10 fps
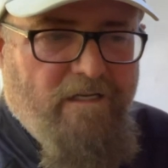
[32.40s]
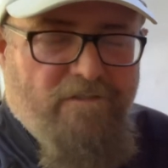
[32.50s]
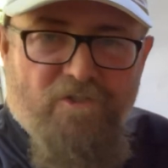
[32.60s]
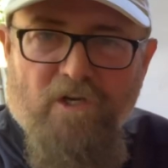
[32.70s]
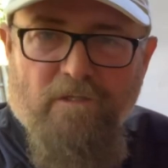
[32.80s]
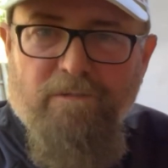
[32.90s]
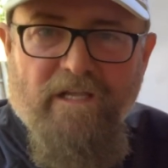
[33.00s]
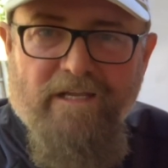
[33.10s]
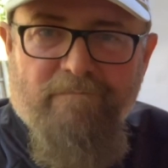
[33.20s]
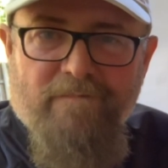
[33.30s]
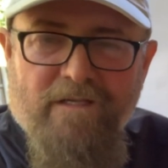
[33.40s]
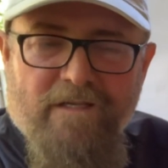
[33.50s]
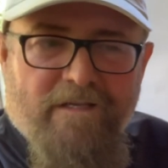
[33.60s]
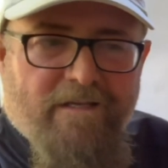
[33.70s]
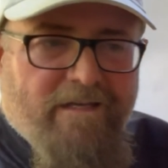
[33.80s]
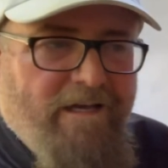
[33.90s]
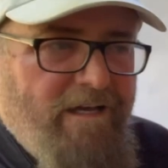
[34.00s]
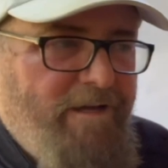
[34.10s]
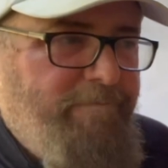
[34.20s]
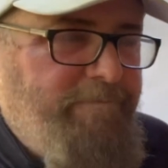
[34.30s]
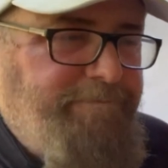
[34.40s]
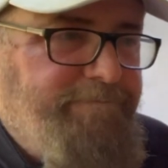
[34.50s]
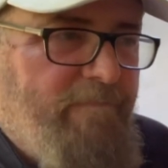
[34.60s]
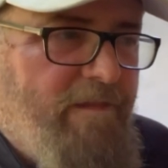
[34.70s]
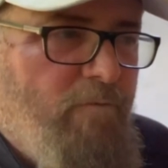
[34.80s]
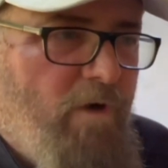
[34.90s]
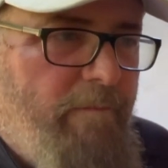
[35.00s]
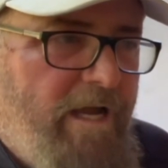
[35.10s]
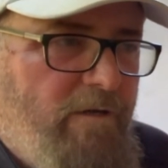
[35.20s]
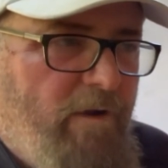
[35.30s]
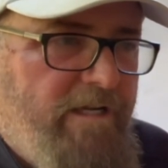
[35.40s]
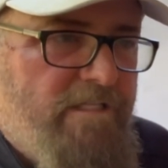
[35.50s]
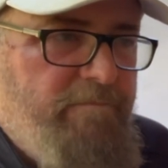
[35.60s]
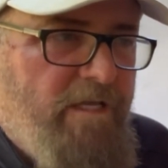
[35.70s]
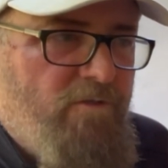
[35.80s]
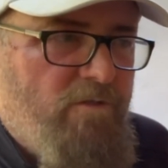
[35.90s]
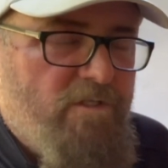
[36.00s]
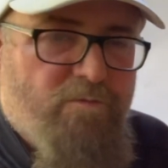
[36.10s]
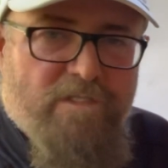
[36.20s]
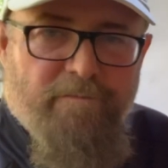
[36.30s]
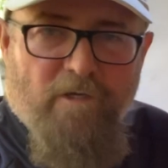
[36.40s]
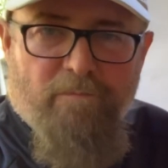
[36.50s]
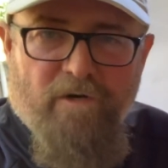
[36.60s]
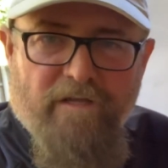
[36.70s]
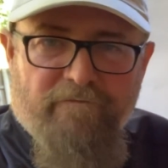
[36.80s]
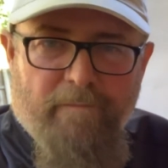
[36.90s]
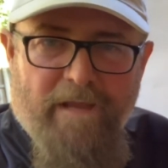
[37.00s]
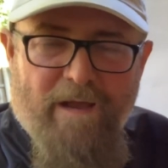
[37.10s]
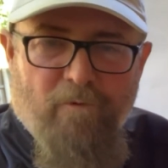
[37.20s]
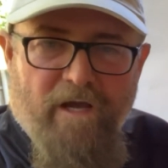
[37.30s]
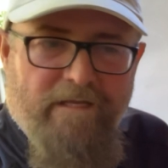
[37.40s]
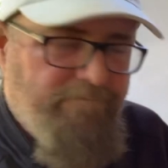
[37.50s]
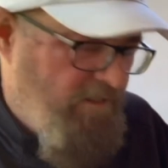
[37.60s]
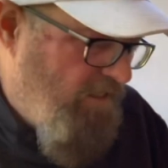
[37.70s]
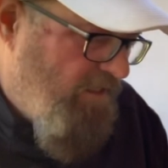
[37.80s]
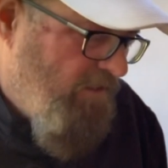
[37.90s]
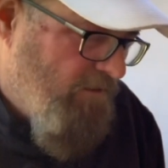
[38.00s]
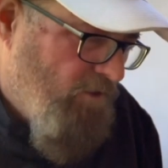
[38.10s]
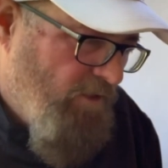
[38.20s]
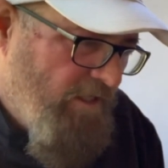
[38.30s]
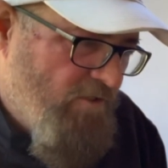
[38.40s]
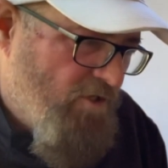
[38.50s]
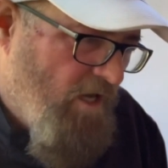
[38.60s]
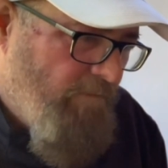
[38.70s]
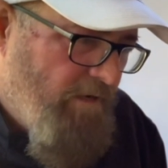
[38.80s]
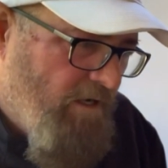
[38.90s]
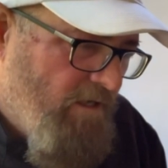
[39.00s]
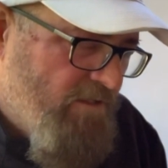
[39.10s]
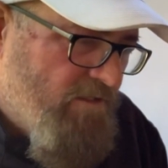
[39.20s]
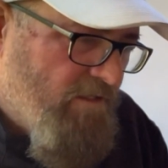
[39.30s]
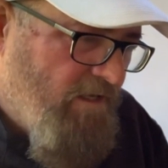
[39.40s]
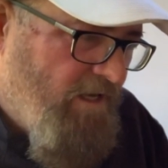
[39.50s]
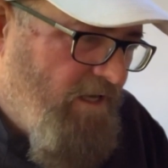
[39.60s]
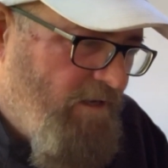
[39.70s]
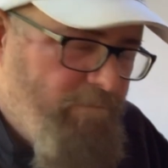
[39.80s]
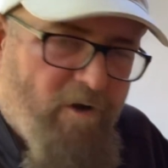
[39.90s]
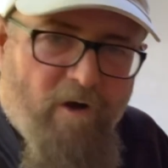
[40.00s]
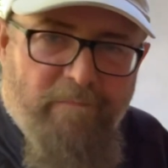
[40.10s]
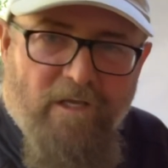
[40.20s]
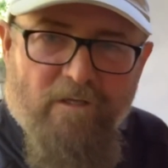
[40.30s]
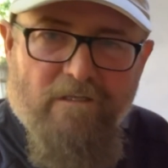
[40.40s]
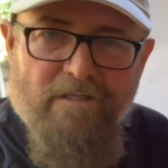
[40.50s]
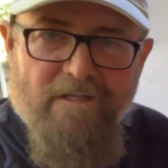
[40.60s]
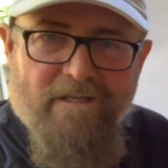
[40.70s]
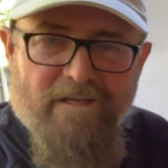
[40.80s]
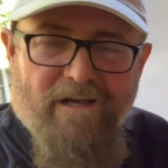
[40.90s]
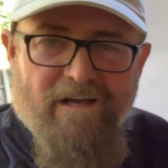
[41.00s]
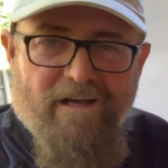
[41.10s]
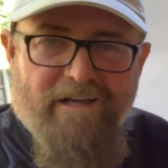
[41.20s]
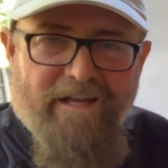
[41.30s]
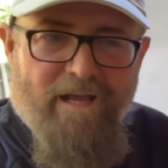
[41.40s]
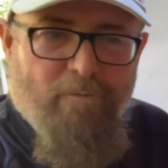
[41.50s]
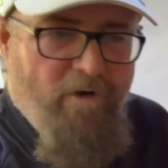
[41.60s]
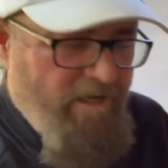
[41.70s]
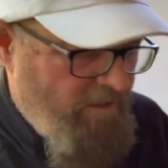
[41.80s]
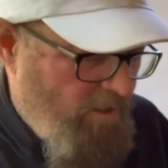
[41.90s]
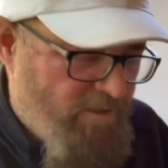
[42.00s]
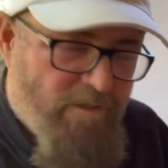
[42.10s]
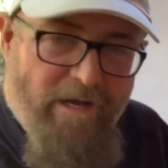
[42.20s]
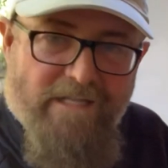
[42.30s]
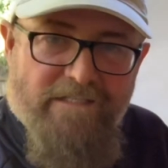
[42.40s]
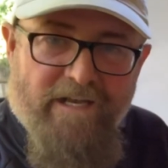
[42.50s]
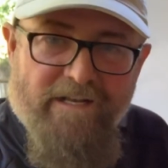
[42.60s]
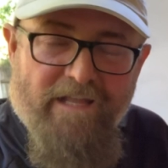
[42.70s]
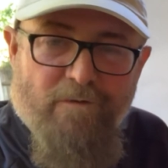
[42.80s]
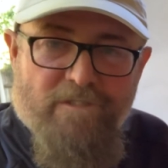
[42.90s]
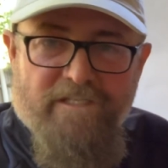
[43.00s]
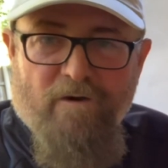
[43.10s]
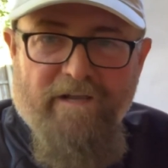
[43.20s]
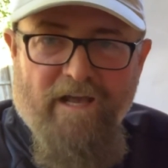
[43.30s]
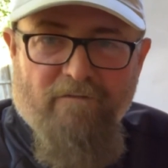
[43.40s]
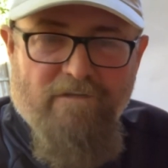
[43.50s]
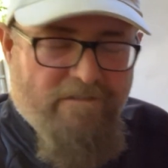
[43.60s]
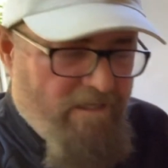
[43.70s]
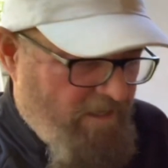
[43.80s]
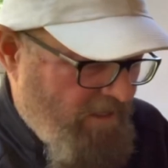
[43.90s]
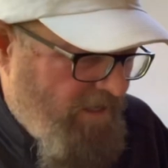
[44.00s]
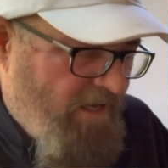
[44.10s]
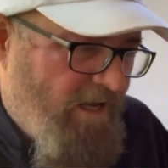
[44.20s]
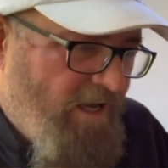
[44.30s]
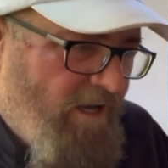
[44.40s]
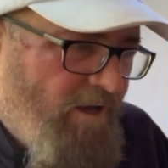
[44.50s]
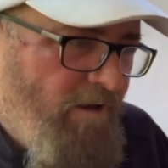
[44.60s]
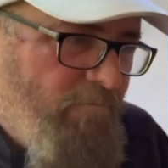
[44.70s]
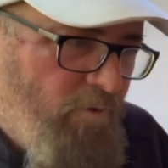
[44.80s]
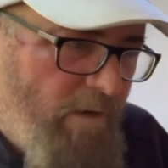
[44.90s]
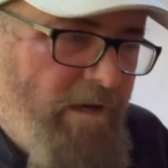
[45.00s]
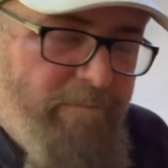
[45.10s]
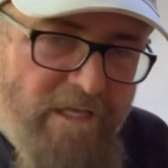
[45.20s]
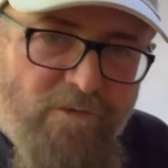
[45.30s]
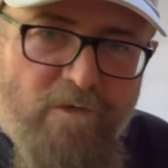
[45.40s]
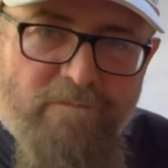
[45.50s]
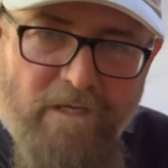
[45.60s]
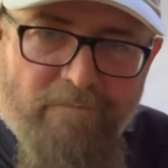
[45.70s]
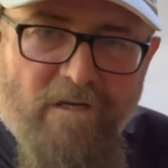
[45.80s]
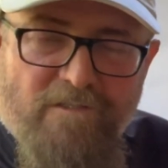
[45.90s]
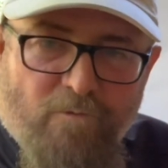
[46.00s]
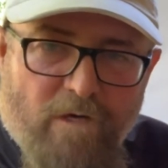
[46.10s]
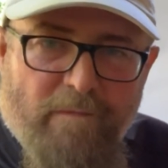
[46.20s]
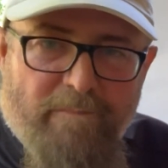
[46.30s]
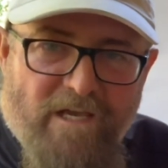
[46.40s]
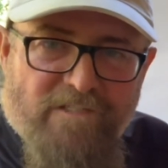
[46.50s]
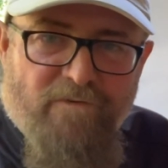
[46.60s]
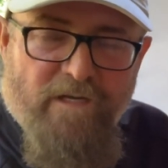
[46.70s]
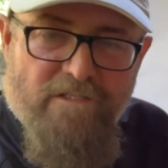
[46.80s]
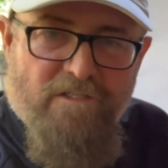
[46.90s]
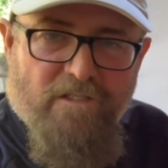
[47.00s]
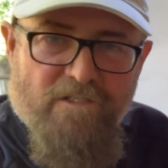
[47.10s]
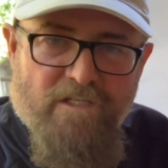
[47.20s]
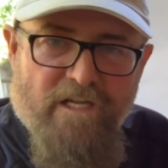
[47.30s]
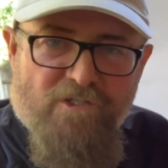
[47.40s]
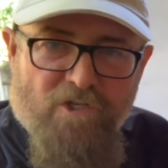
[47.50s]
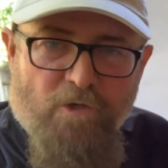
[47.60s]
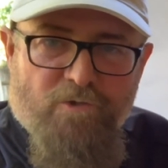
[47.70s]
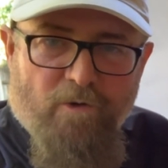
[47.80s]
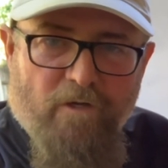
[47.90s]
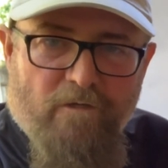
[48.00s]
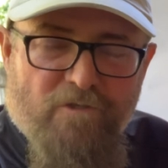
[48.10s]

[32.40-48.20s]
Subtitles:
Show the plan. One of my greatest mentors was Bill Britt from Amway, including John Maris, Paul Miller in Amway. Also outside of that was Dale Calvert. One of my mentors, but also one of my best friends, still is today, is Joe Schroeder.